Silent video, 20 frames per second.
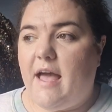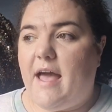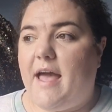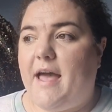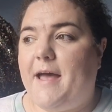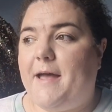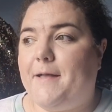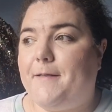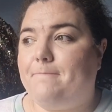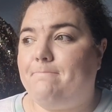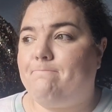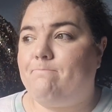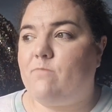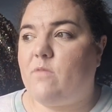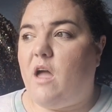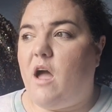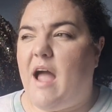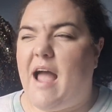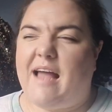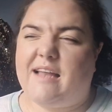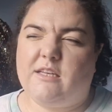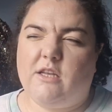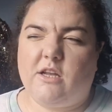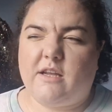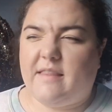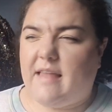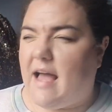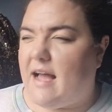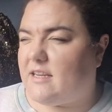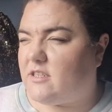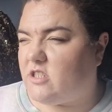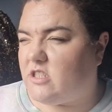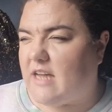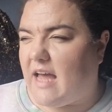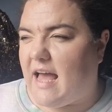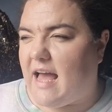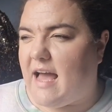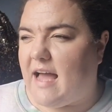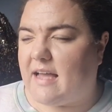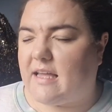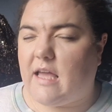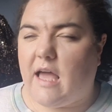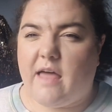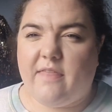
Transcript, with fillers: I had a look at the hashtag,